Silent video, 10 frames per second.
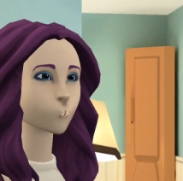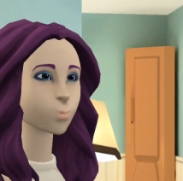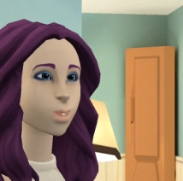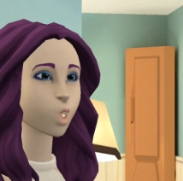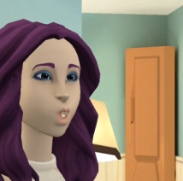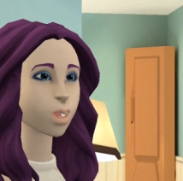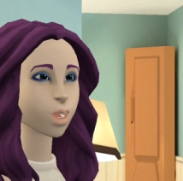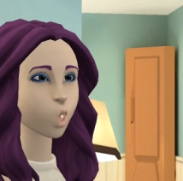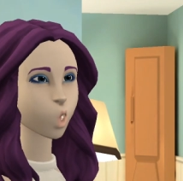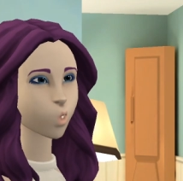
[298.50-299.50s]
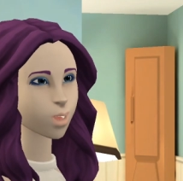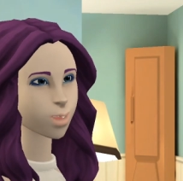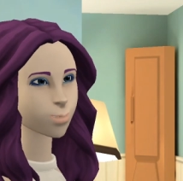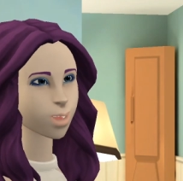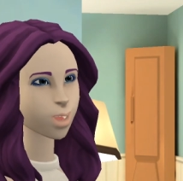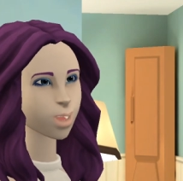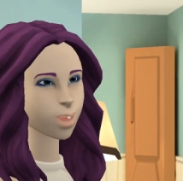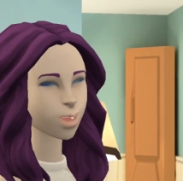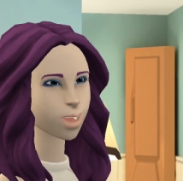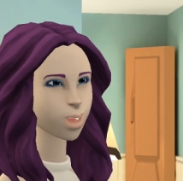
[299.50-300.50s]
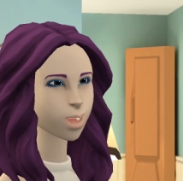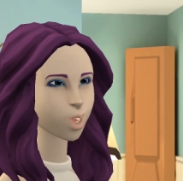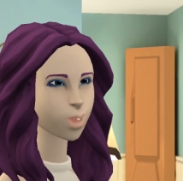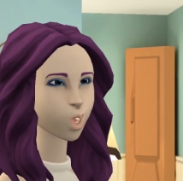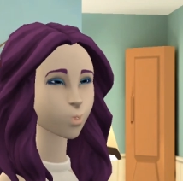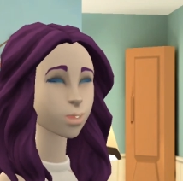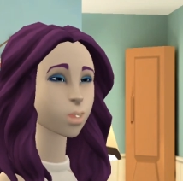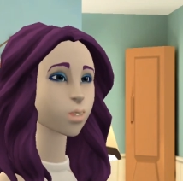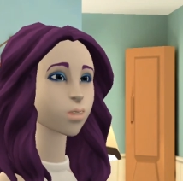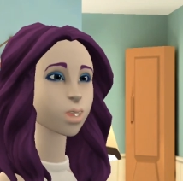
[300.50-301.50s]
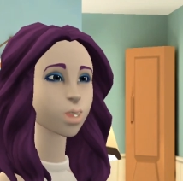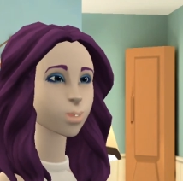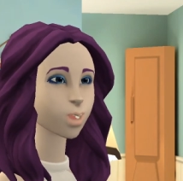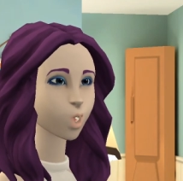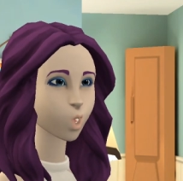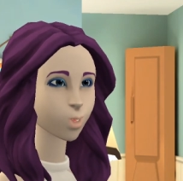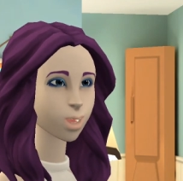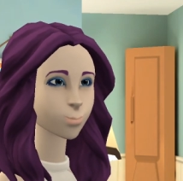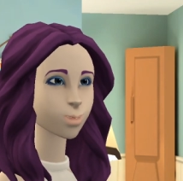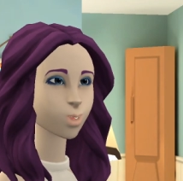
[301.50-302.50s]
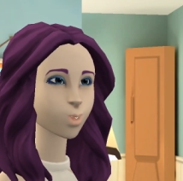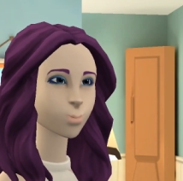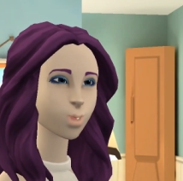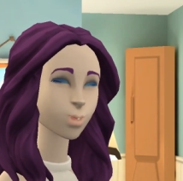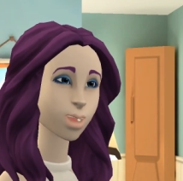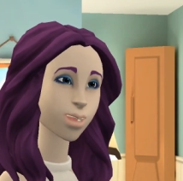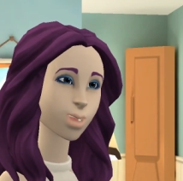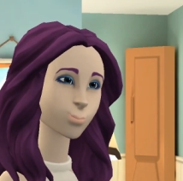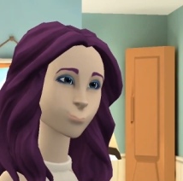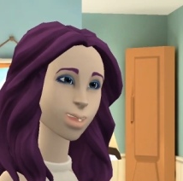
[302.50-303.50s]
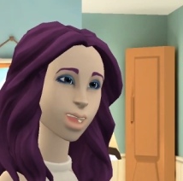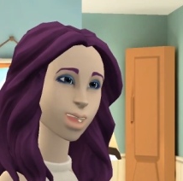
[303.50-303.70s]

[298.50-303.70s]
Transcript: I got a call from the police saying you and your best friend stop the smoke and give this mean